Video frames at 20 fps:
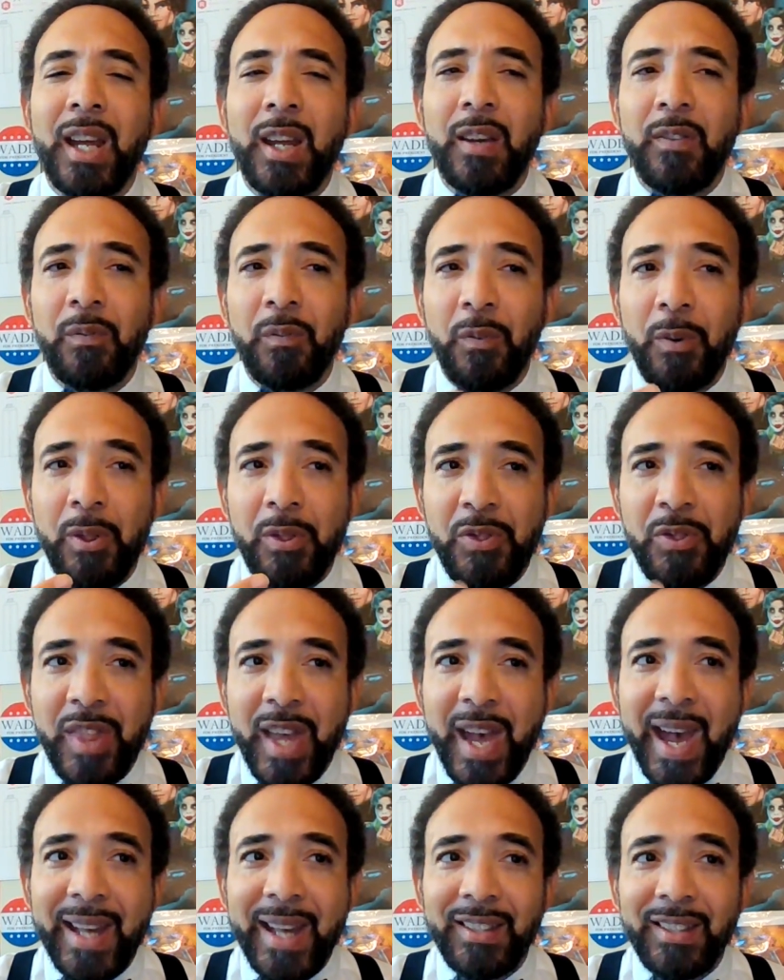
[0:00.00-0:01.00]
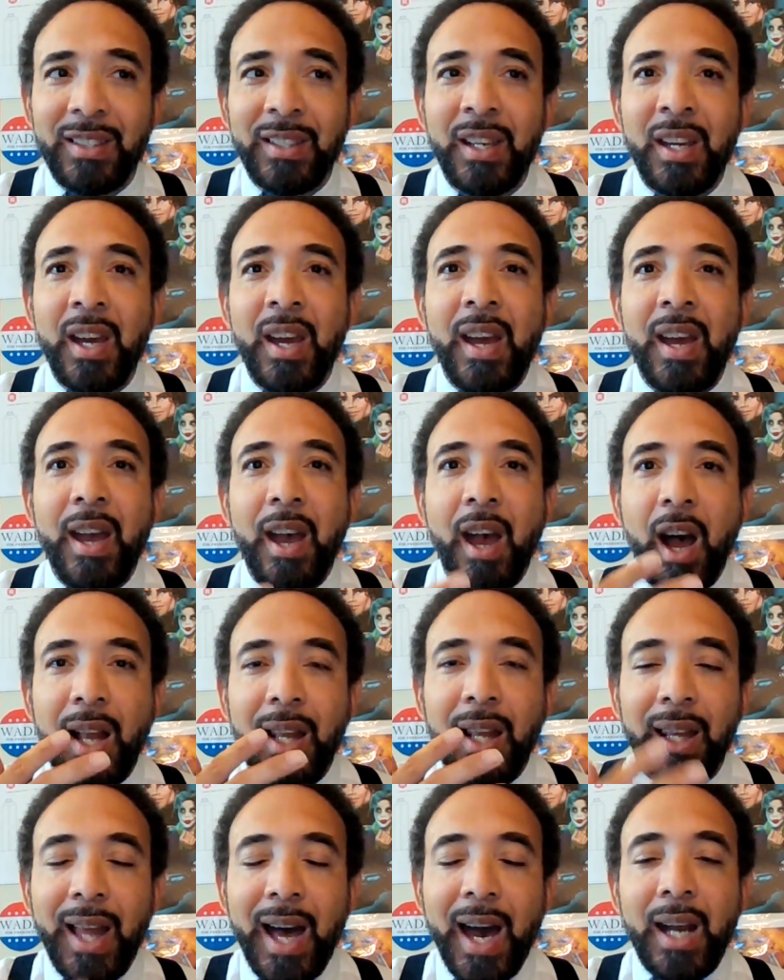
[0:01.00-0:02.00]
And for that, a
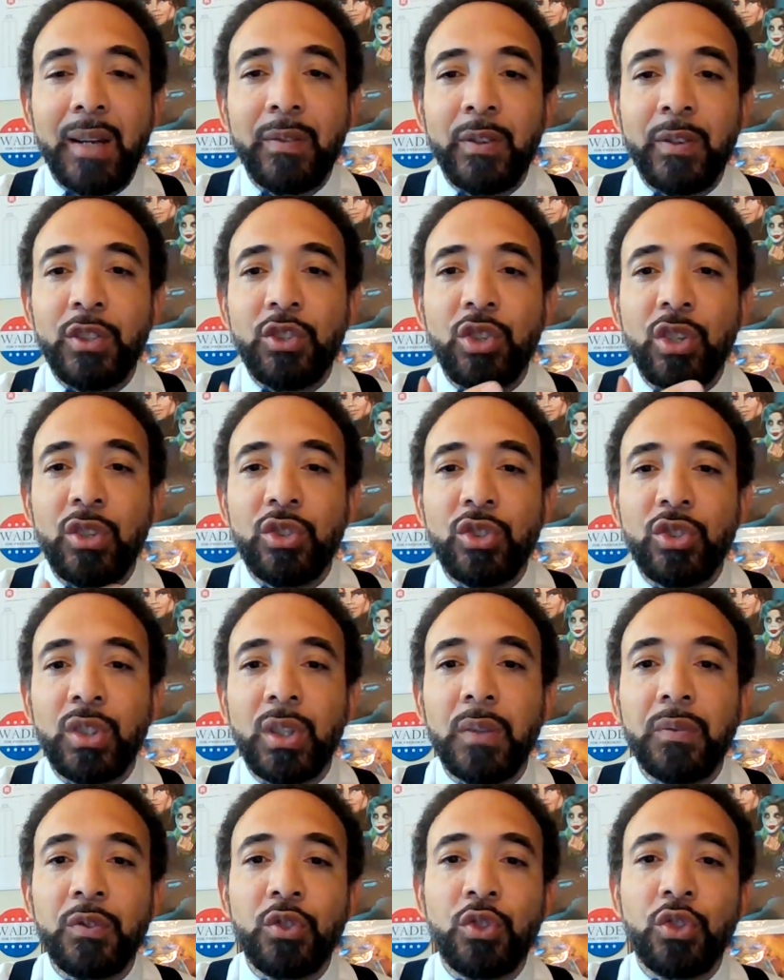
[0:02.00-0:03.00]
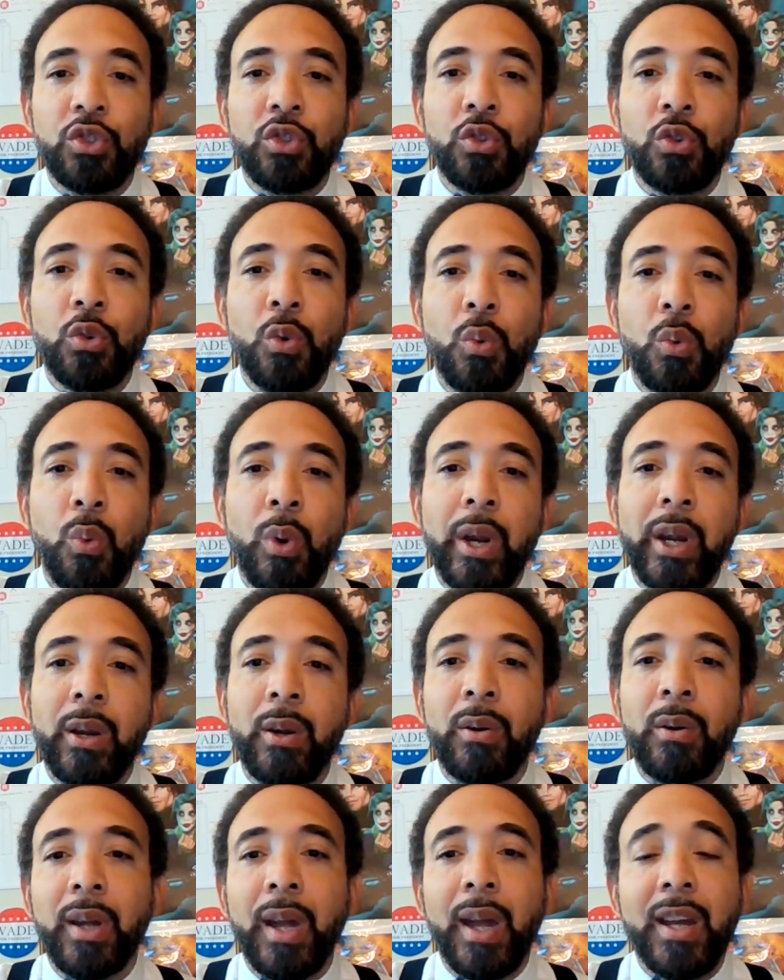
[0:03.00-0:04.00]
lot of us shift to
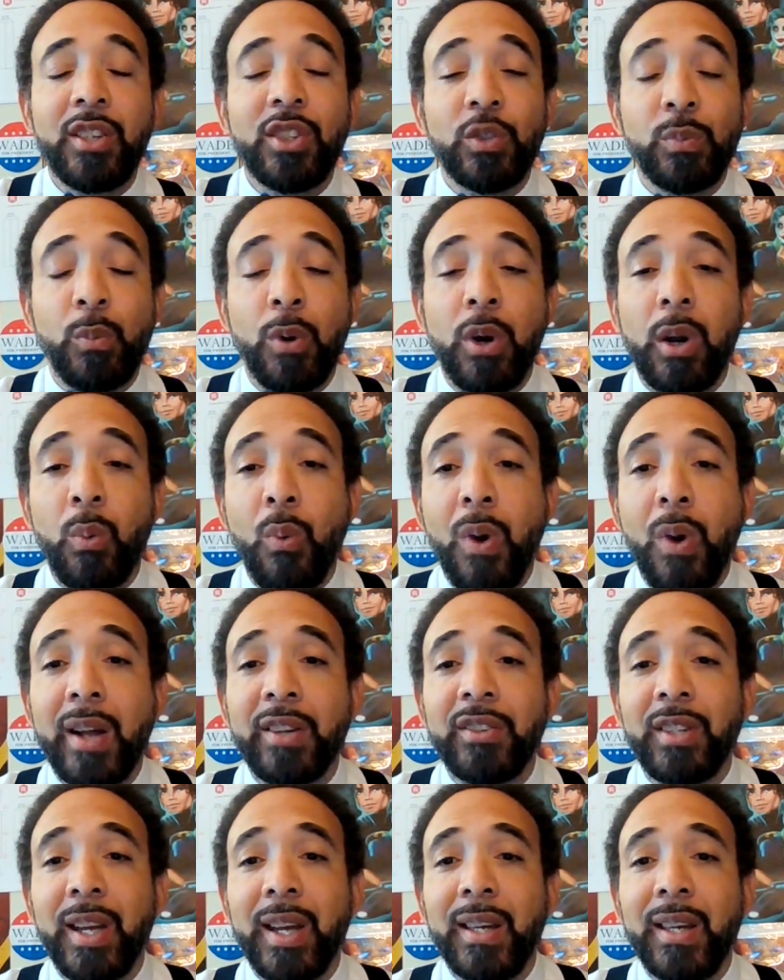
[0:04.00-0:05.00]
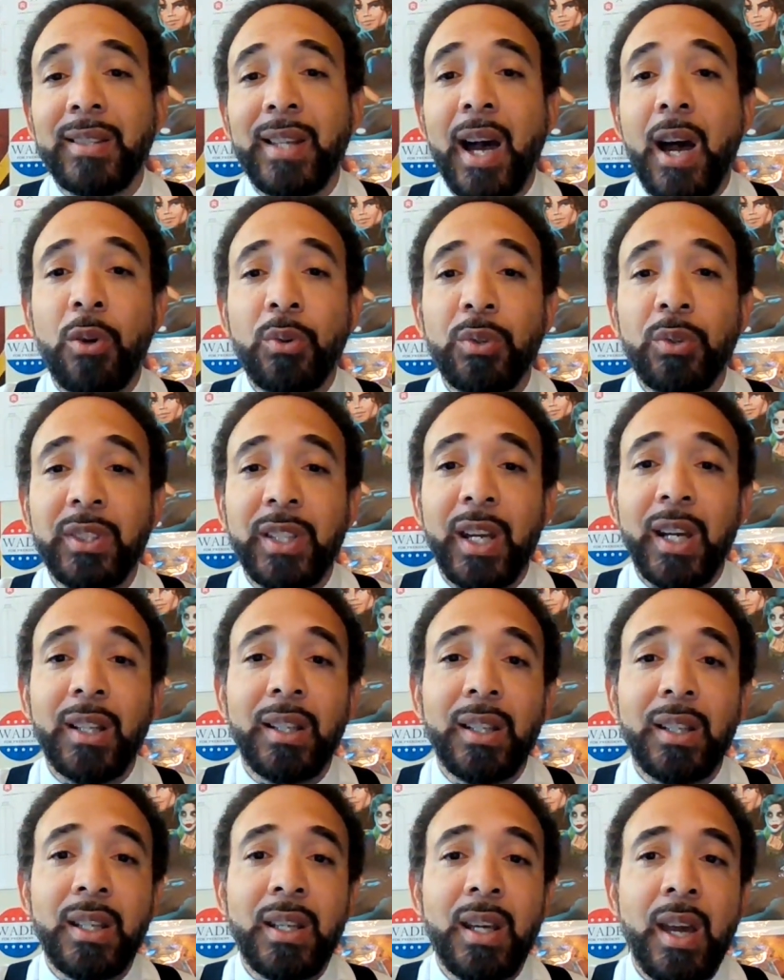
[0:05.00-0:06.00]
wearing a smartwatch as our
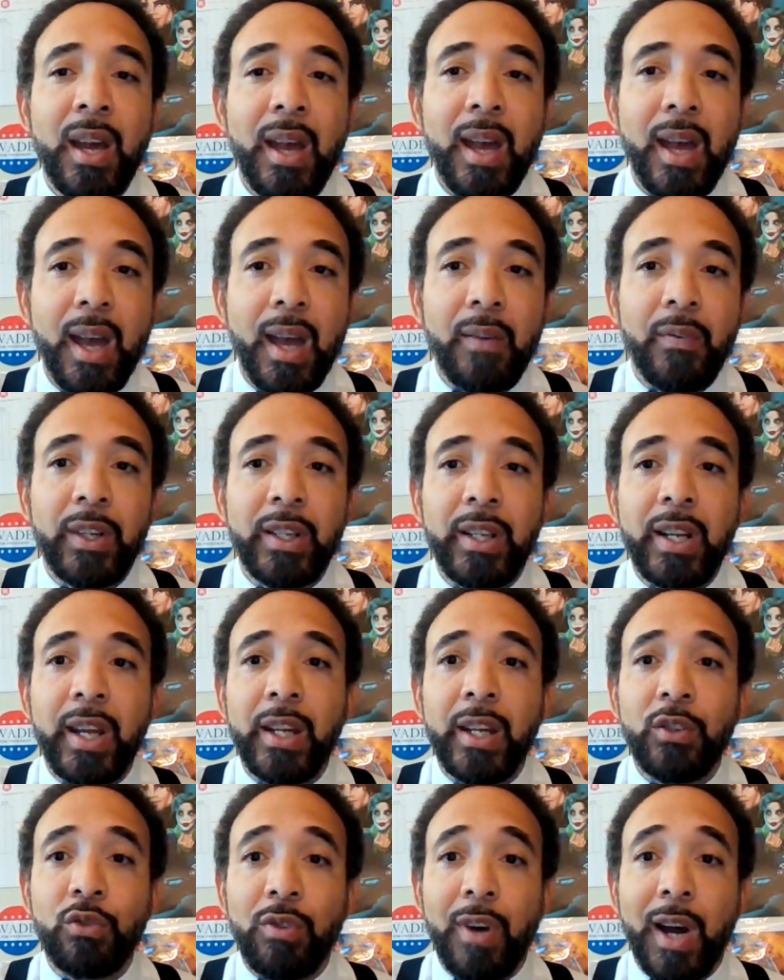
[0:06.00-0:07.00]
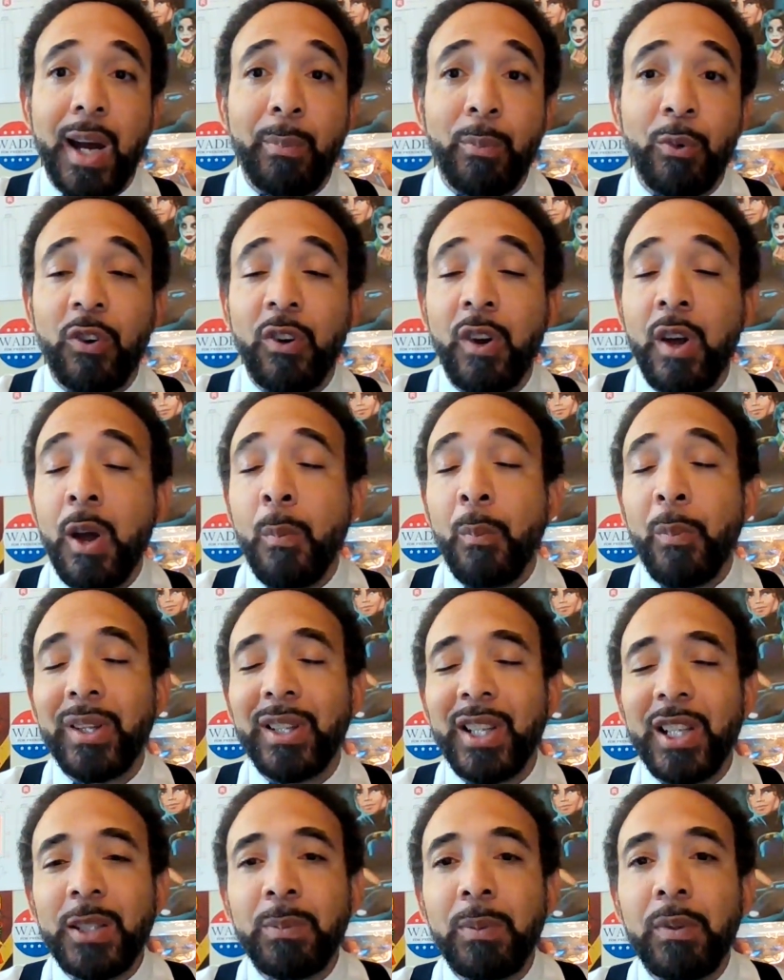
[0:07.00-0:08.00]
daily, everyday driver. But
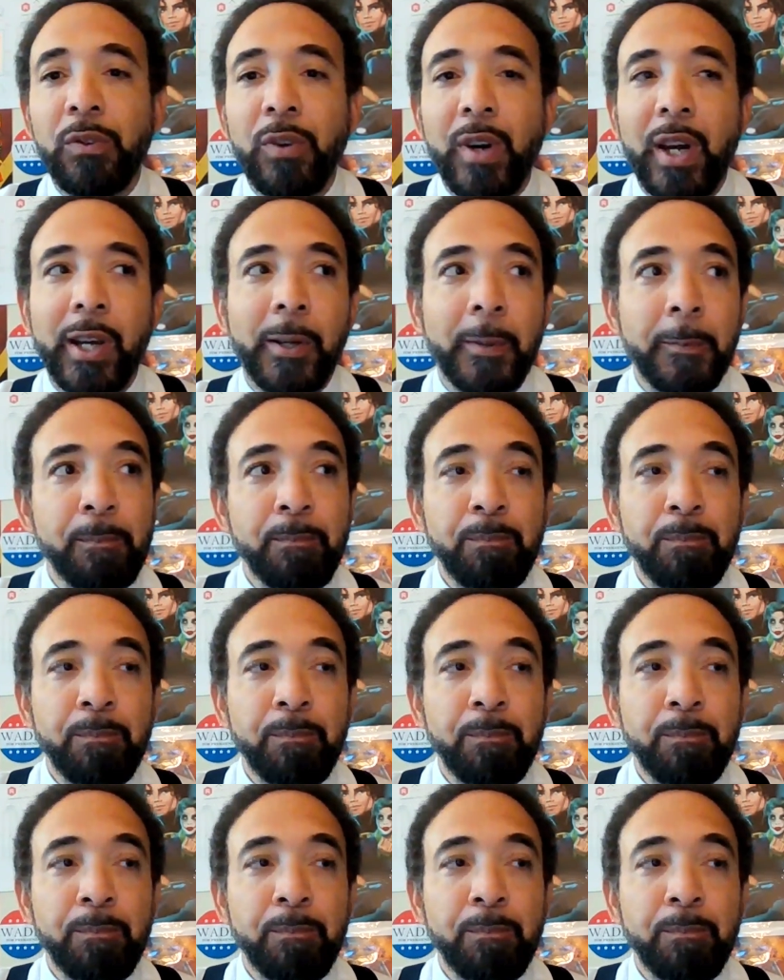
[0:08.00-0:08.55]
let's be frank,